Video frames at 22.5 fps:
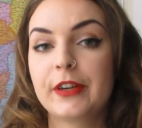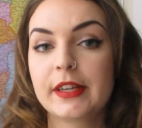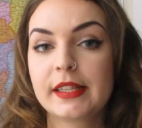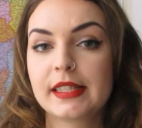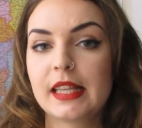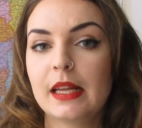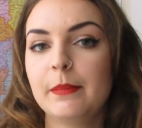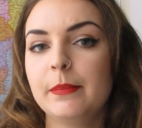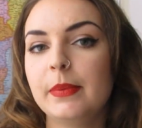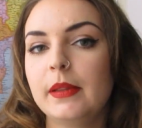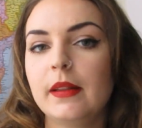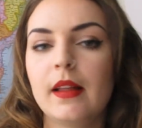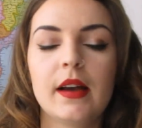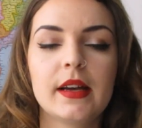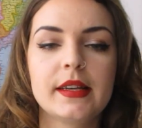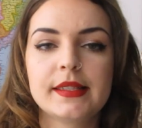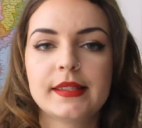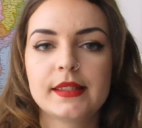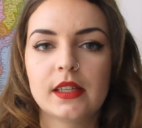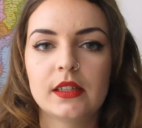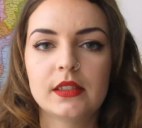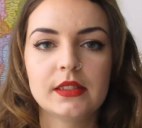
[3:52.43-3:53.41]
For example,
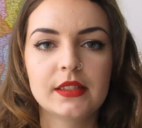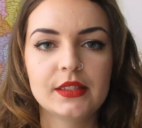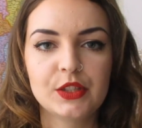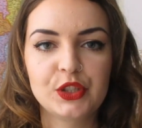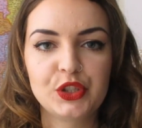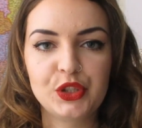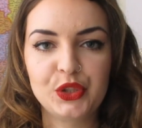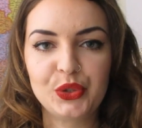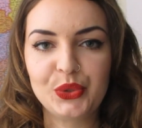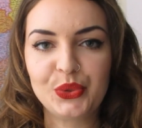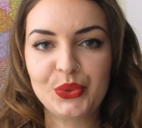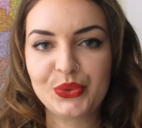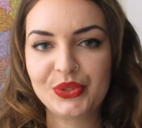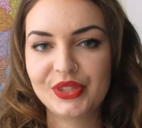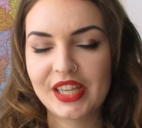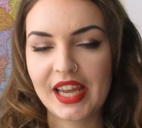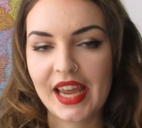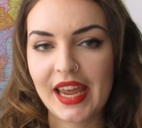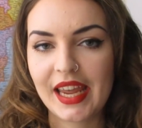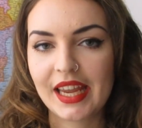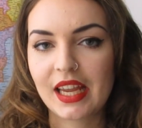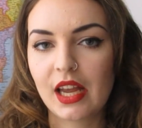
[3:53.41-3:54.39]
I started to
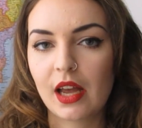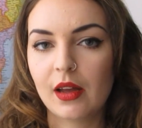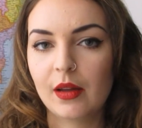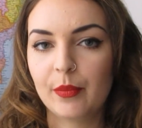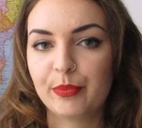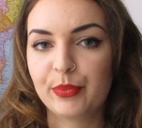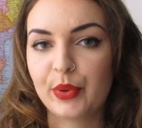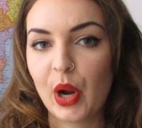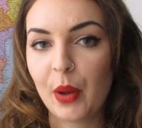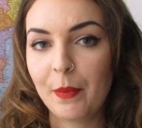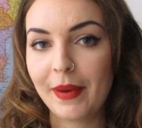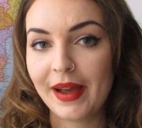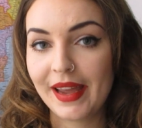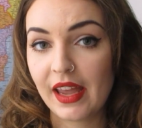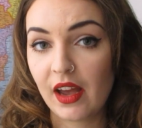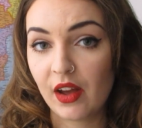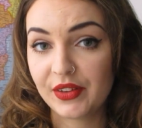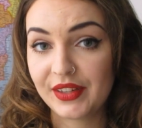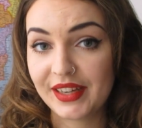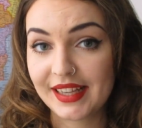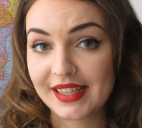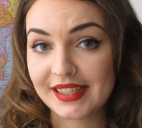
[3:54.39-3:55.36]
take
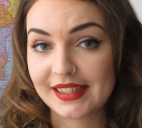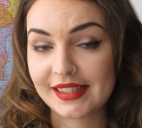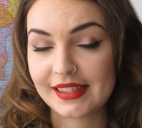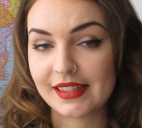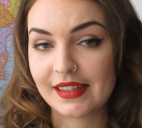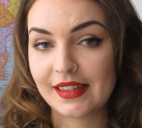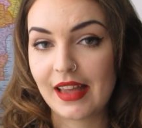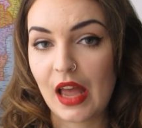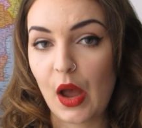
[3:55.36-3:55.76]
probiotics